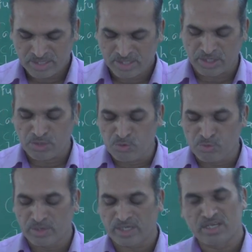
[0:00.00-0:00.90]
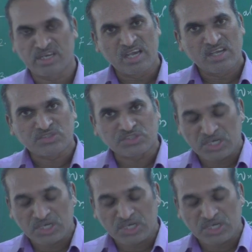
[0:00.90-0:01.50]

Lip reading: reviewed in